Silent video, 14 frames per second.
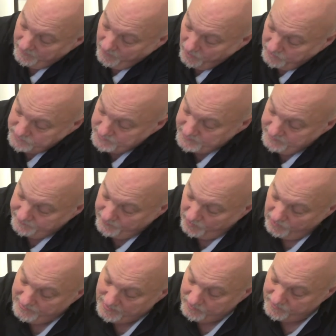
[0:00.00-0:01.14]
Also in the
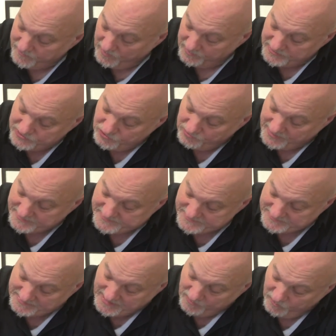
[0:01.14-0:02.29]
foreground, we've got these
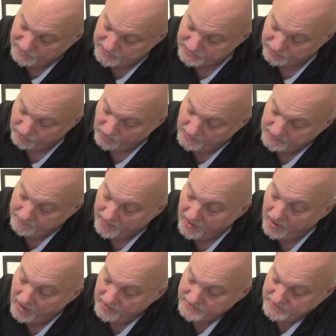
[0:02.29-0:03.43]
grasses lit, which is throwing
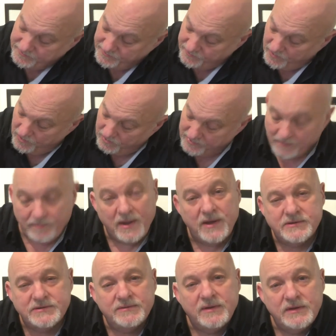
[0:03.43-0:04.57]
parts of the foreground,
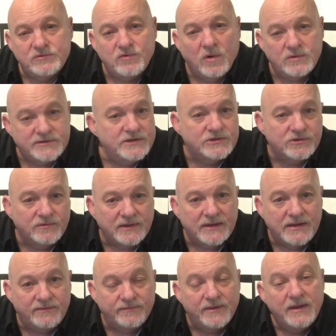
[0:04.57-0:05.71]
parts of these rocks into
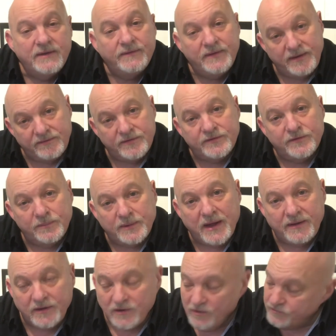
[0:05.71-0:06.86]
relief to give us some
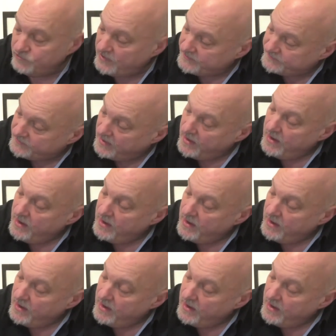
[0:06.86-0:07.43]
kind of contrast.